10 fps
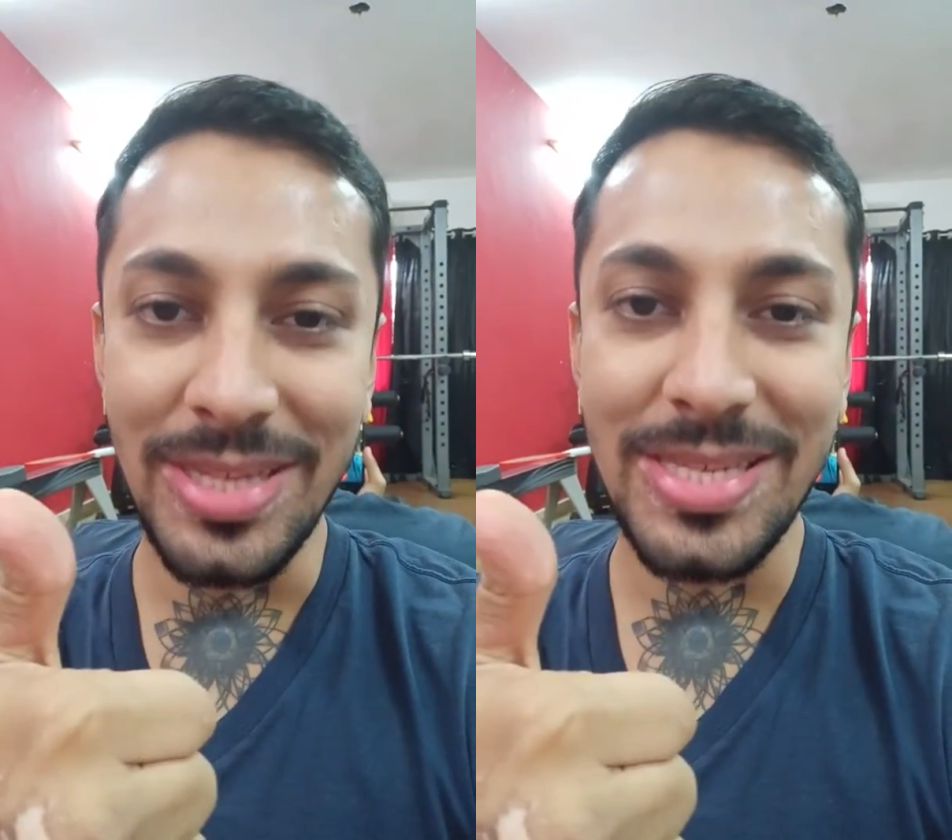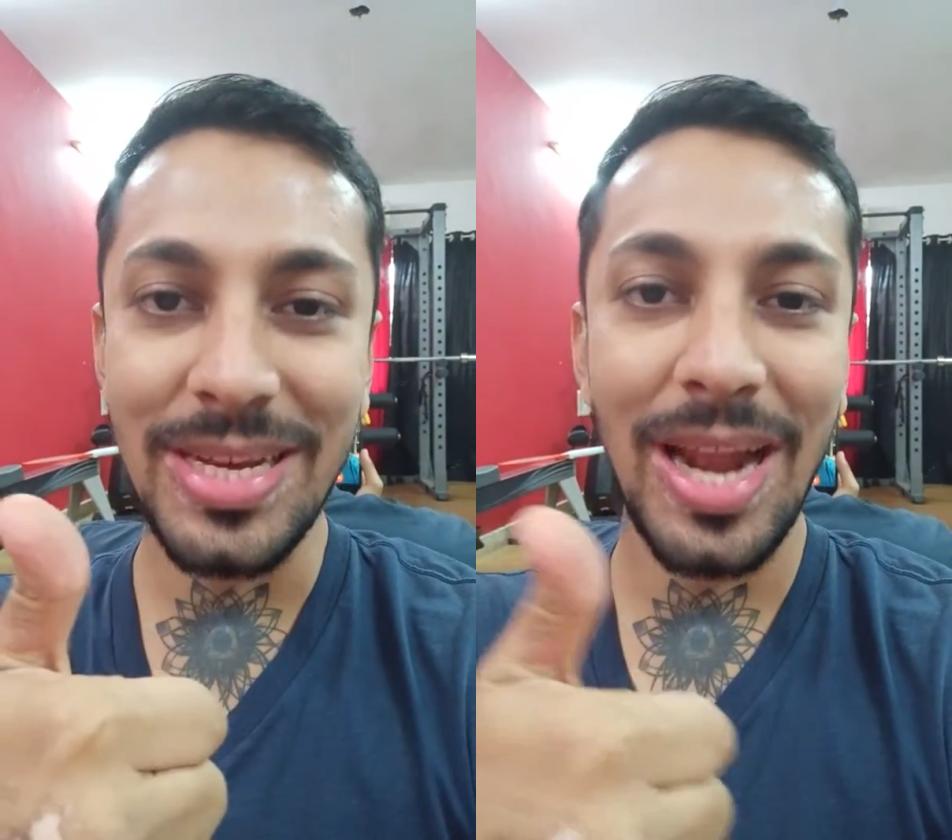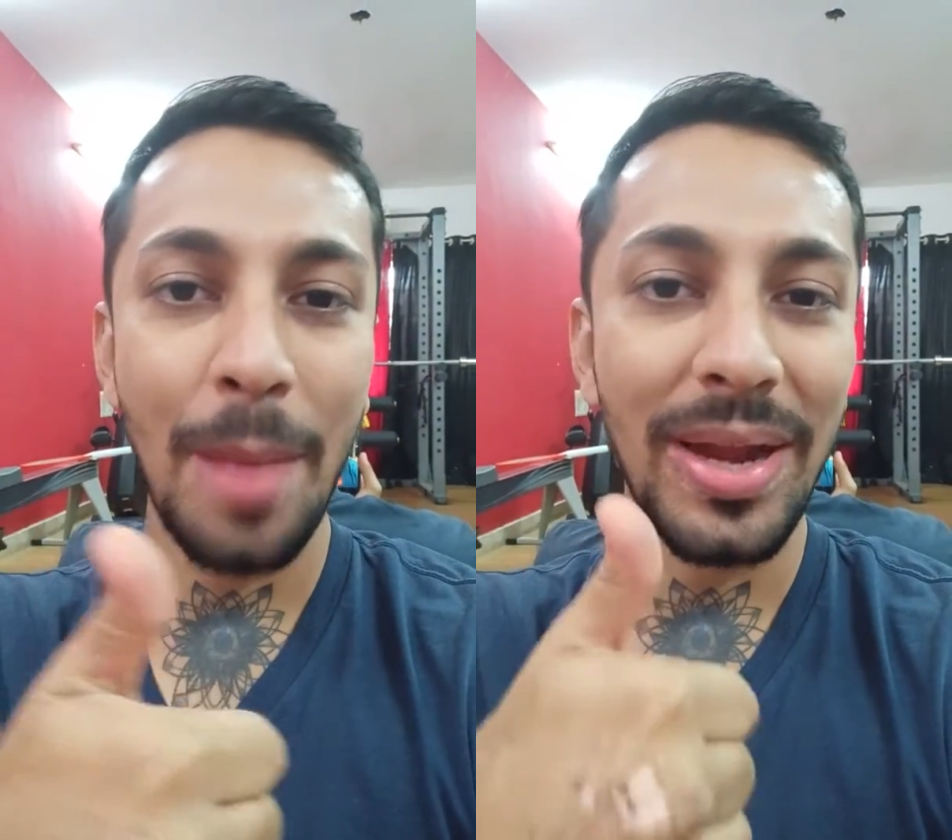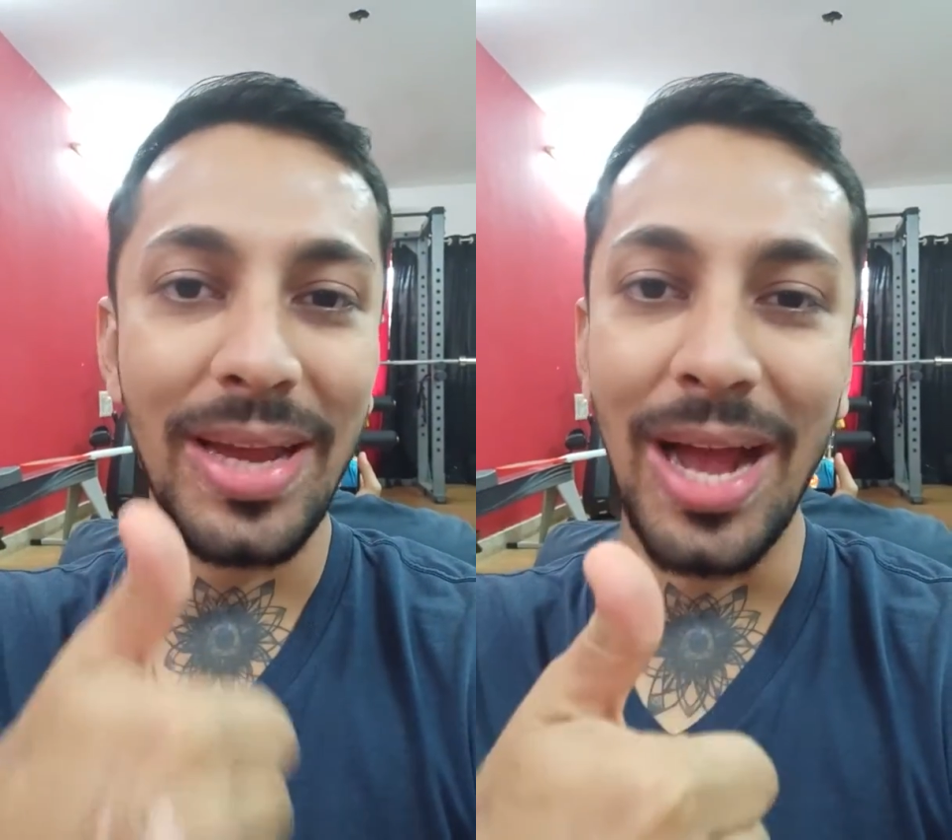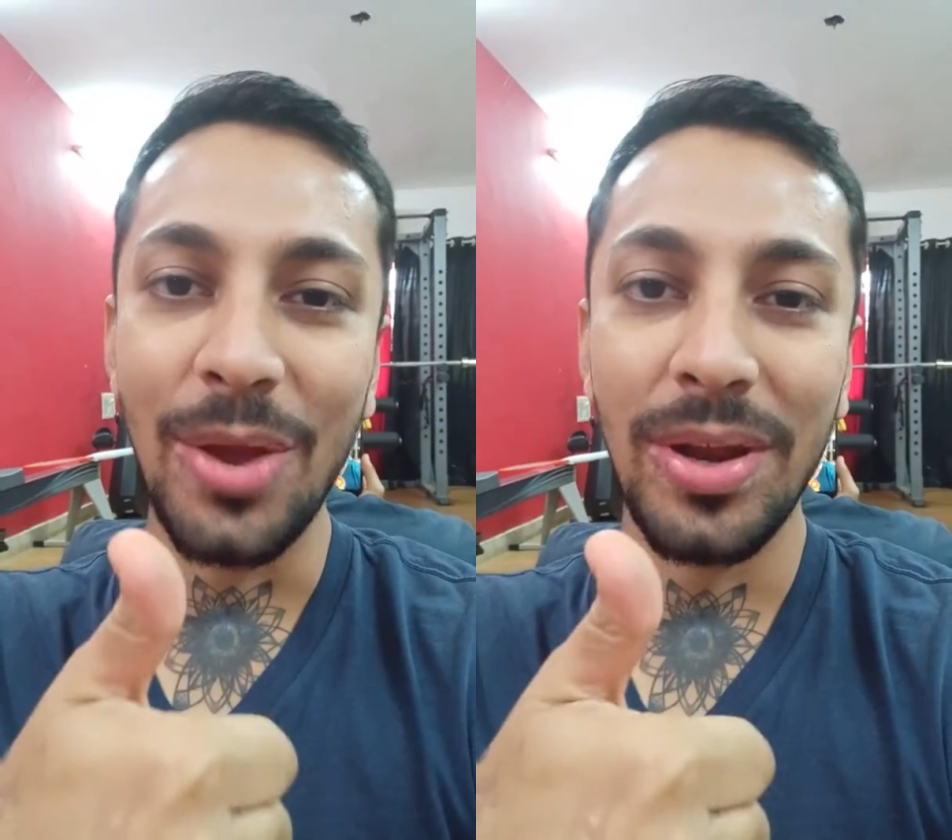Instagram at
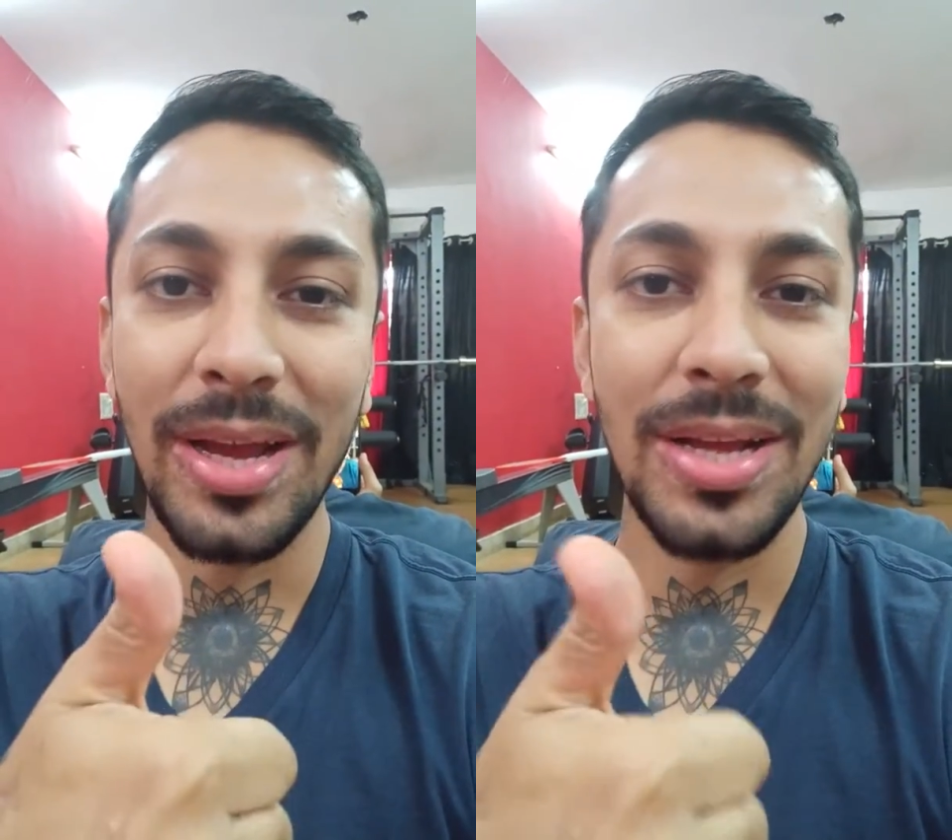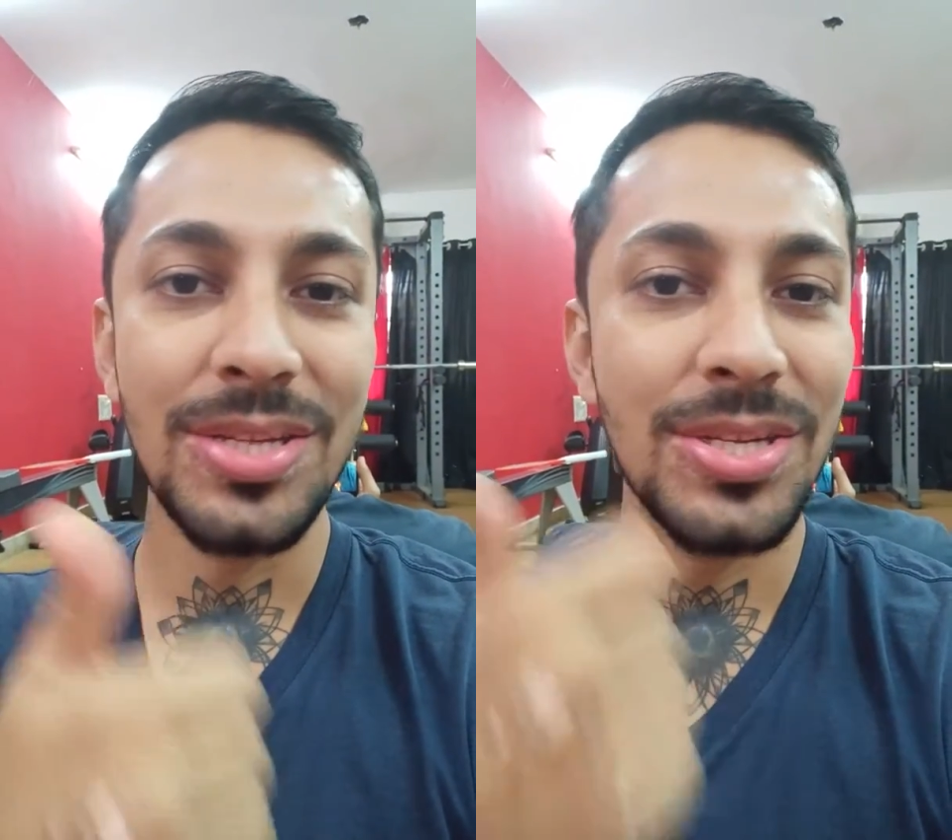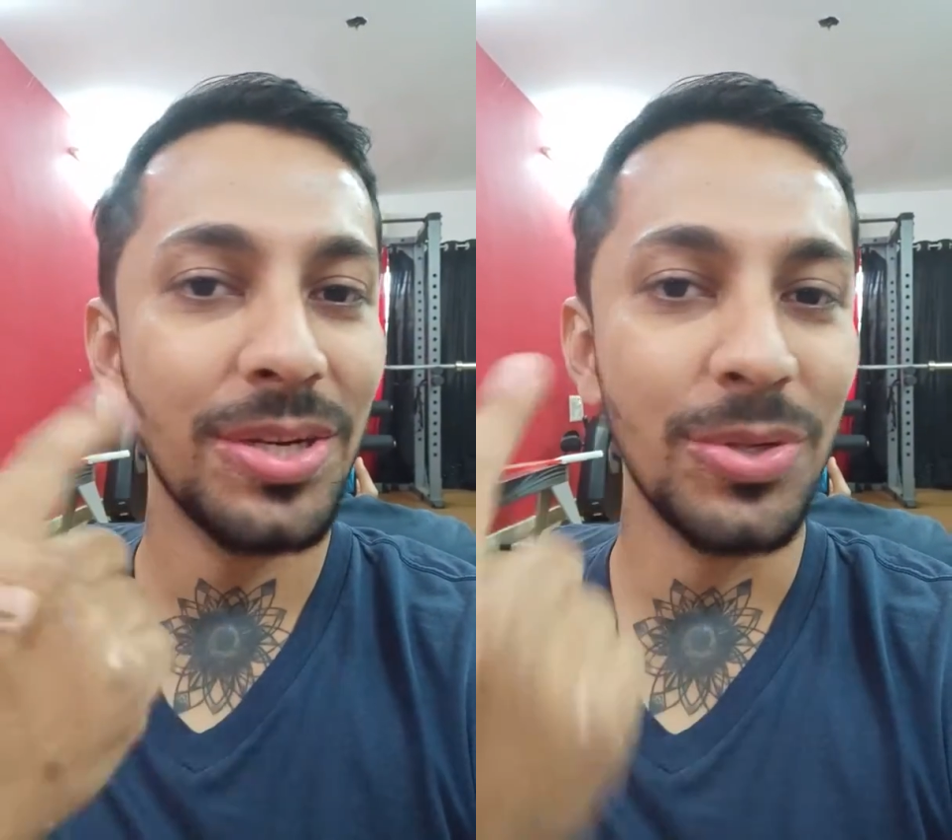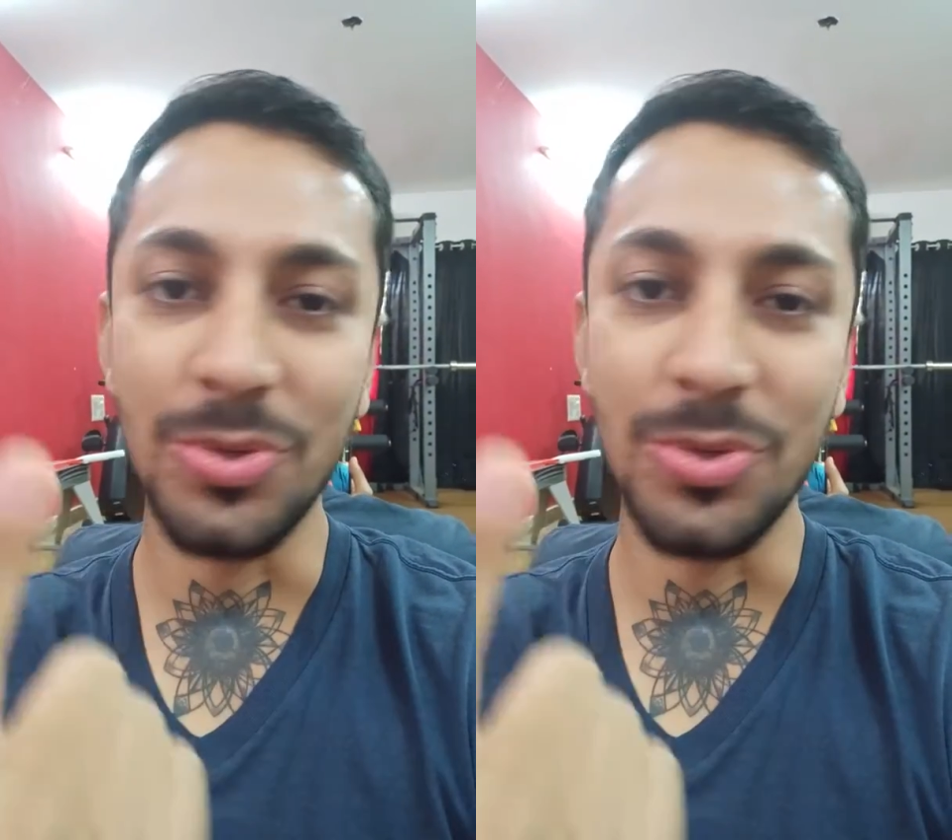@ironakgajjar,